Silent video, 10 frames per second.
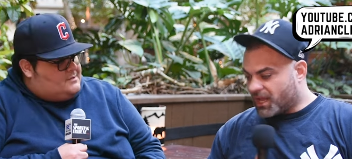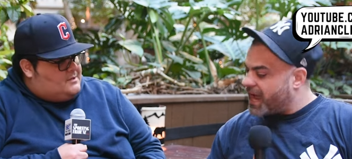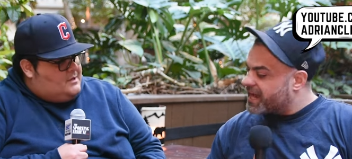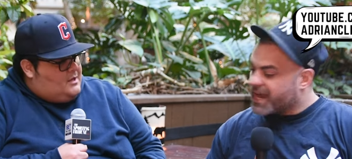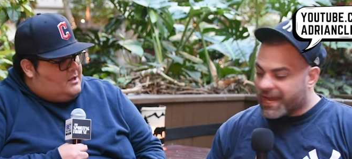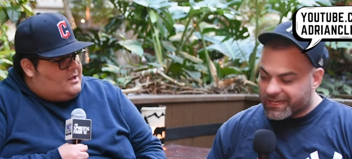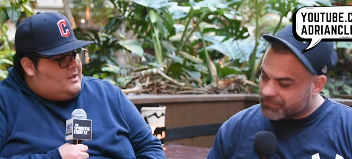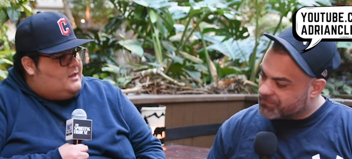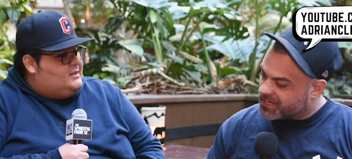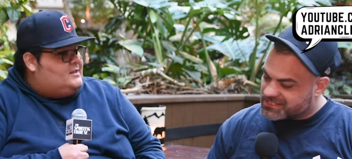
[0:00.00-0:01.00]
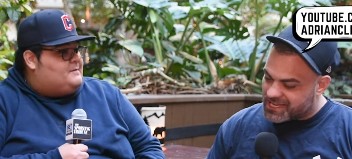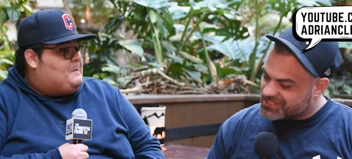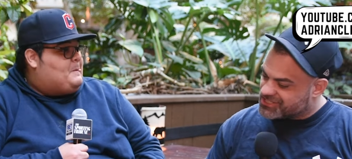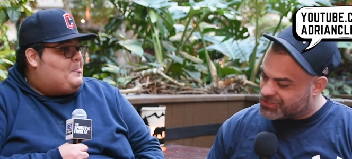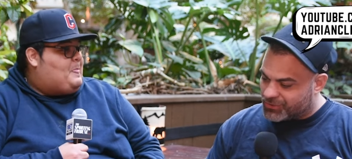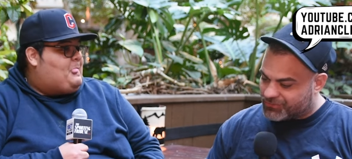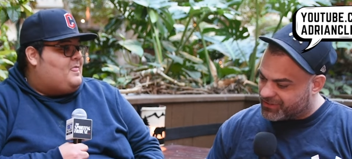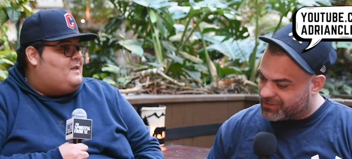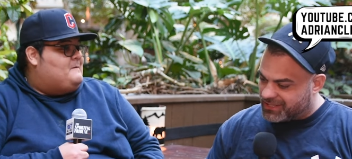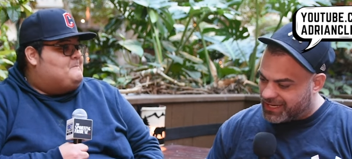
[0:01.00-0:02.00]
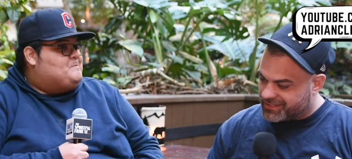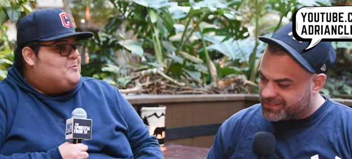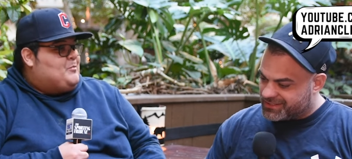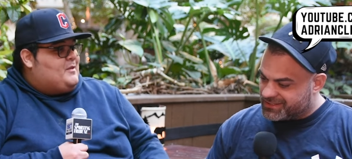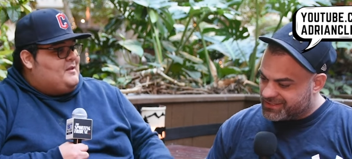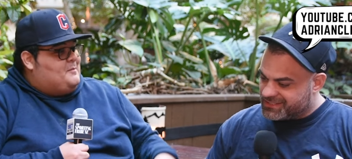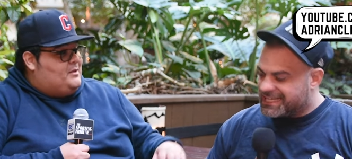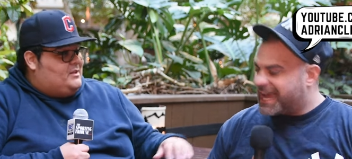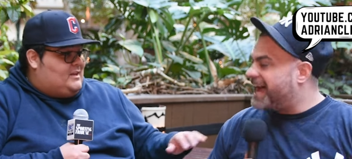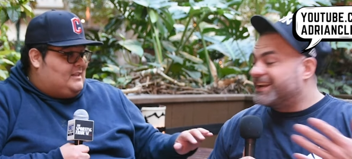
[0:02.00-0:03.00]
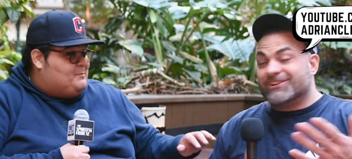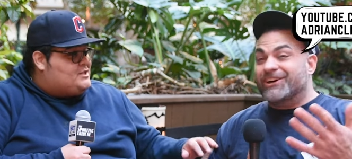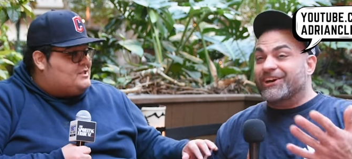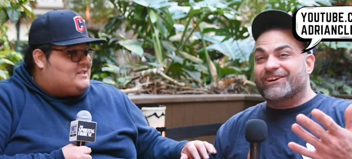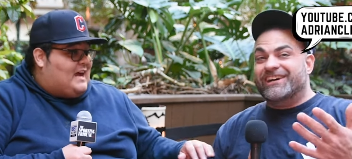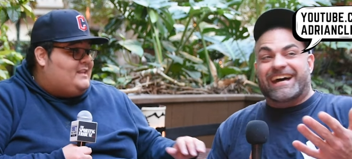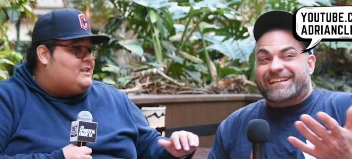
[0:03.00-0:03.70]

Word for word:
Speaker 1: I hate it, man, because I just don't feel like. But look, I let me know. just. I need,